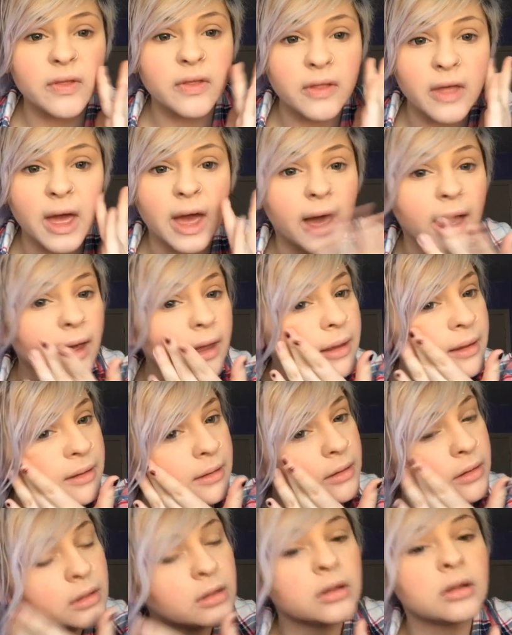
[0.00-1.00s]
That.
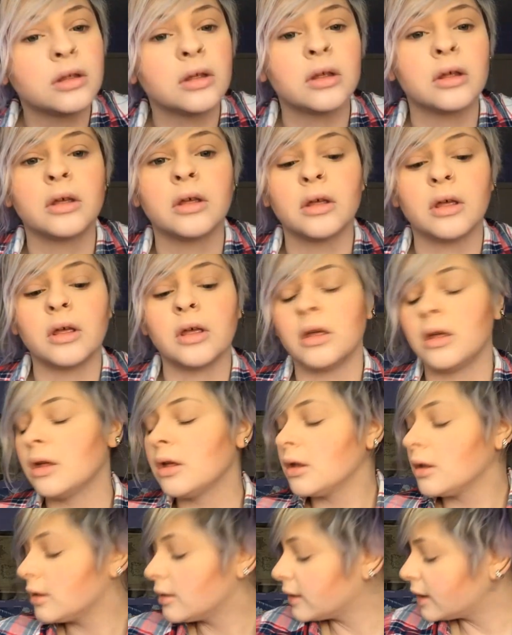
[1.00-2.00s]

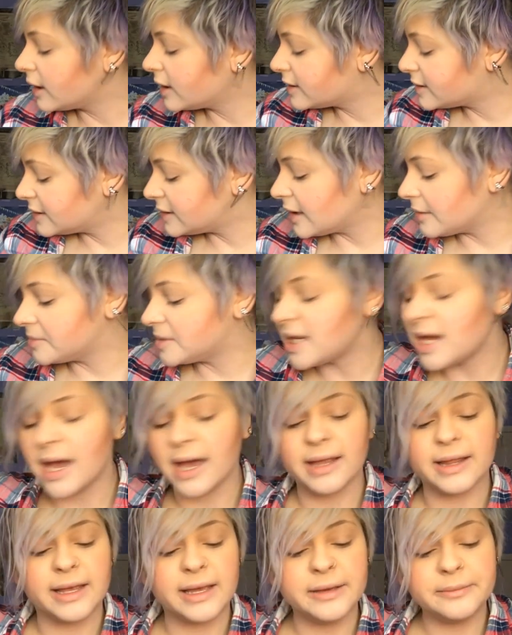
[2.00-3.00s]
And it's time to
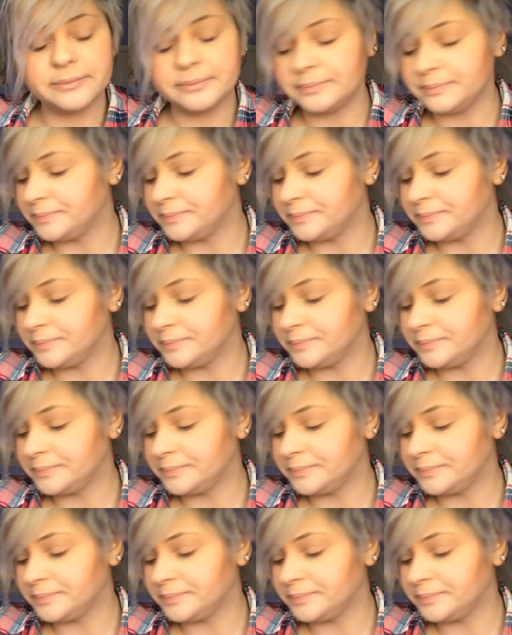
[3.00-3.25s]
highlight.